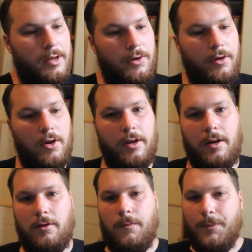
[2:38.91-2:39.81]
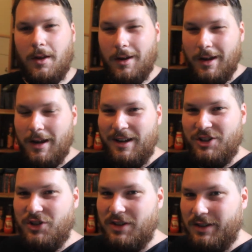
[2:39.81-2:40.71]
year ago now.
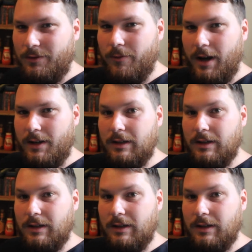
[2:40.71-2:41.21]
It's just ran